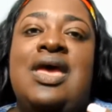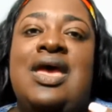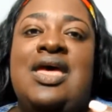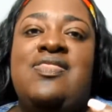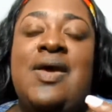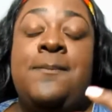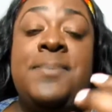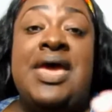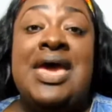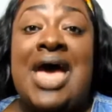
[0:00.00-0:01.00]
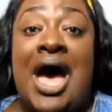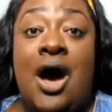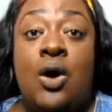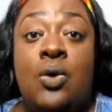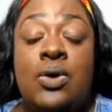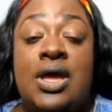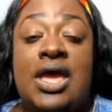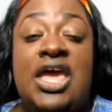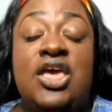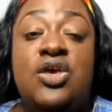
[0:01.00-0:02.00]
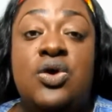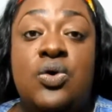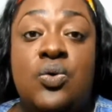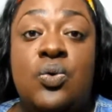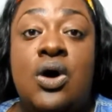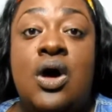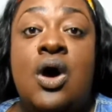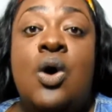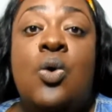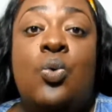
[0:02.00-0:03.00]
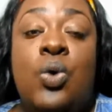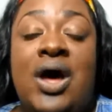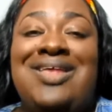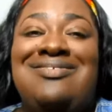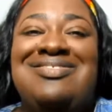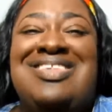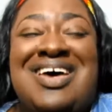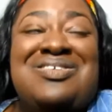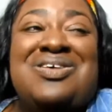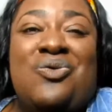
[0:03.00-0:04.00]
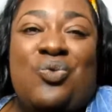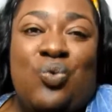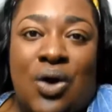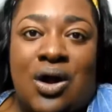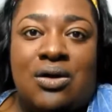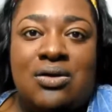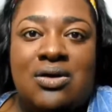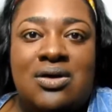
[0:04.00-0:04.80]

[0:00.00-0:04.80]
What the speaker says: and they pick out in you what doesn't work.